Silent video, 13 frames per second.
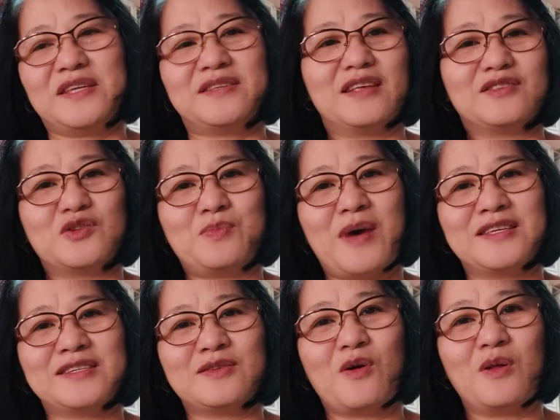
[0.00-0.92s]
that
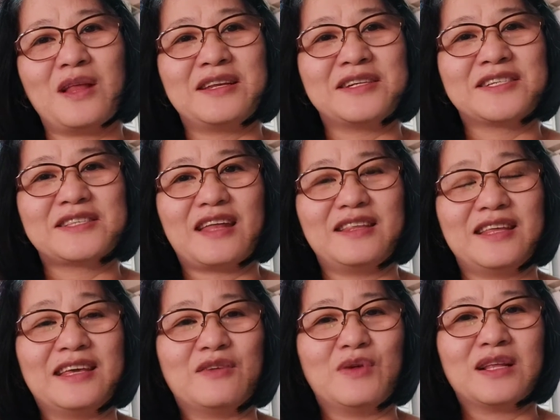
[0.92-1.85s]
surpasses all
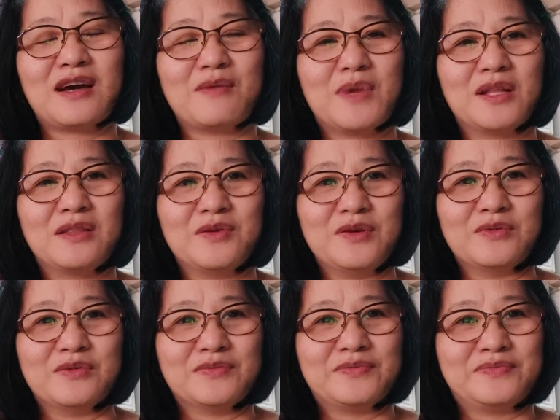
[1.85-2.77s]
understanding will come unto
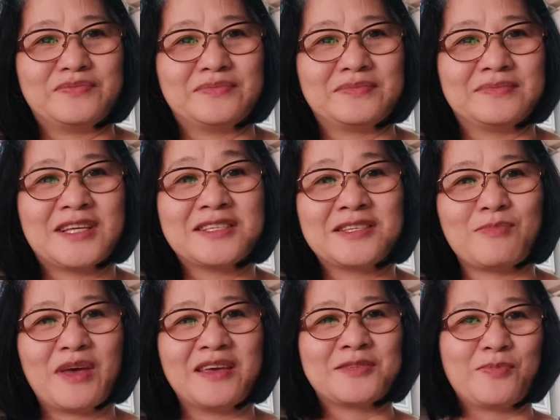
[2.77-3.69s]
you. That's
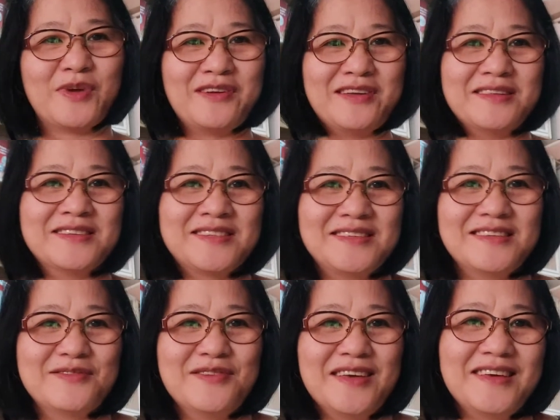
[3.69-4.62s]
my experience
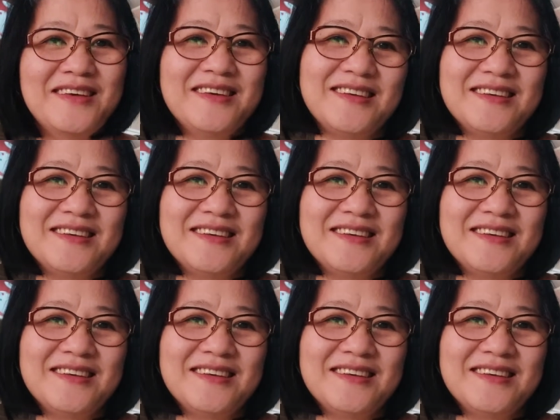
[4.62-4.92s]
this week.